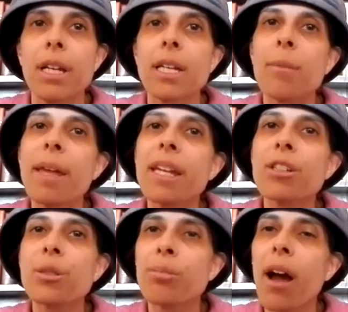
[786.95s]
Now many
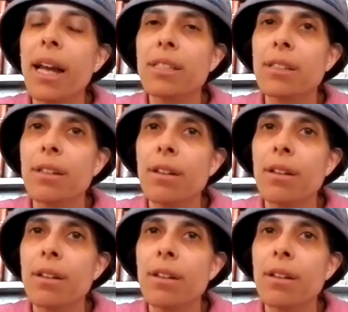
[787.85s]
are surprised,